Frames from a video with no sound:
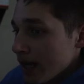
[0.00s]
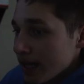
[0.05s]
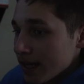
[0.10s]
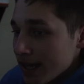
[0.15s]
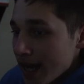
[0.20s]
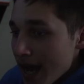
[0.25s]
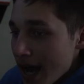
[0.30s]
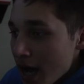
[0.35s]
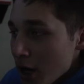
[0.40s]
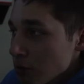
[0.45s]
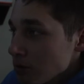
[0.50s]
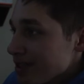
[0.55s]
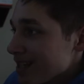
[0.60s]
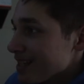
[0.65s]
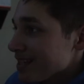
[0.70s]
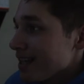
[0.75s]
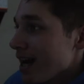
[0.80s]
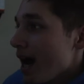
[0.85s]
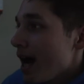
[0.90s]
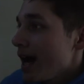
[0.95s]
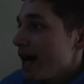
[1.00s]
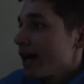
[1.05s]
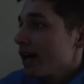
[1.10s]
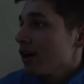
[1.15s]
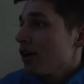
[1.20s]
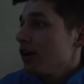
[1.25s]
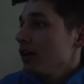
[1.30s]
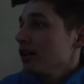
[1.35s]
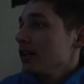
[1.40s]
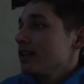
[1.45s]
Now to tie it
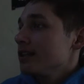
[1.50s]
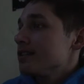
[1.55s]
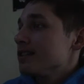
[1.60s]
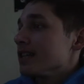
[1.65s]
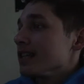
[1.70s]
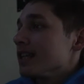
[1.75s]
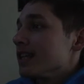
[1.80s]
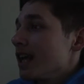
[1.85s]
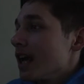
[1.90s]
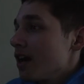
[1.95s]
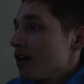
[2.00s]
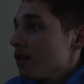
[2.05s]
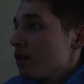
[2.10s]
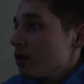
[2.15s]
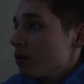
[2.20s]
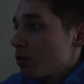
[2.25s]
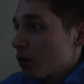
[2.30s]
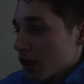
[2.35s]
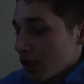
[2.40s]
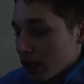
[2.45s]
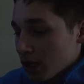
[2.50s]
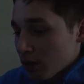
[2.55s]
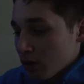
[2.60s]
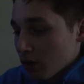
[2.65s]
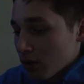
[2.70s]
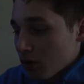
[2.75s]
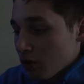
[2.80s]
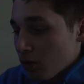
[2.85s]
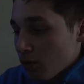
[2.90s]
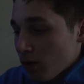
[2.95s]
all in together, we're going to go to
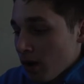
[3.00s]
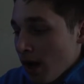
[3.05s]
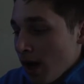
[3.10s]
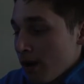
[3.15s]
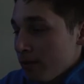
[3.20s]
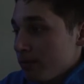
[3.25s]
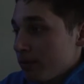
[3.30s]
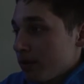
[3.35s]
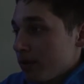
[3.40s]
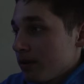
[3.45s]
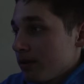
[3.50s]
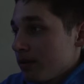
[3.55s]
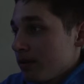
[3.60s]
crop.